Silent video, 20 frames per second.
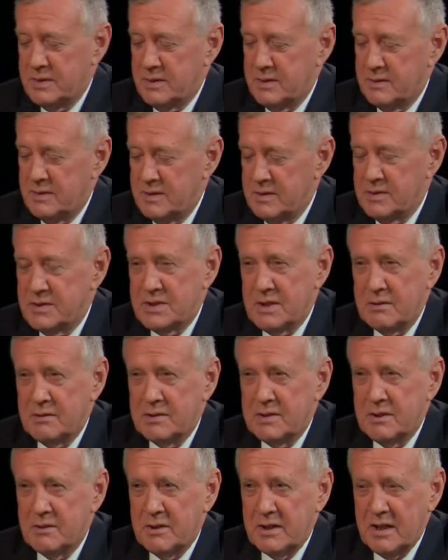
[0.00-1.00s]
but uh,
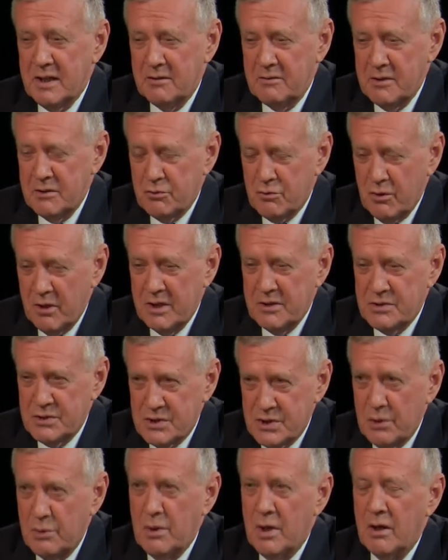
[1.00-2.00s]
Secretary Kerry tried
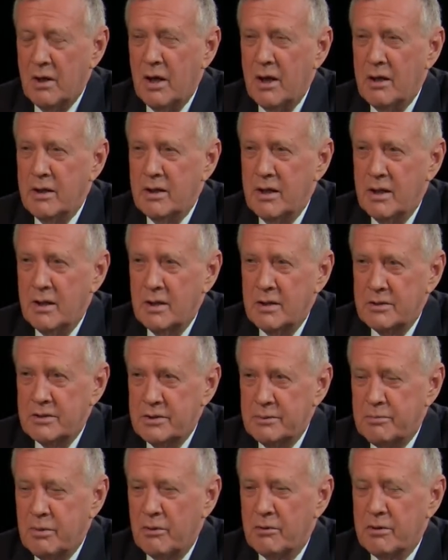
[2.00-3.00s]
so hard
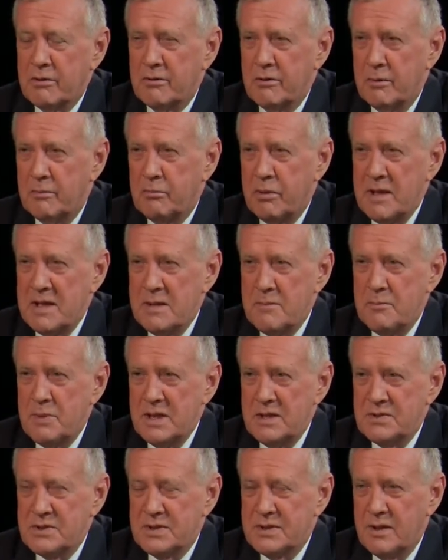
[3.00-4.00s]
to broker a
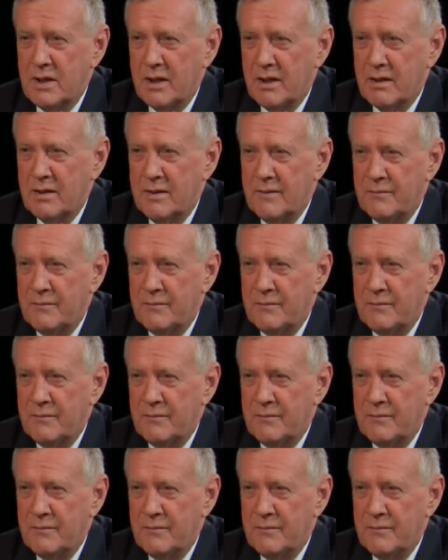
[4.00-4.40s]
peace there.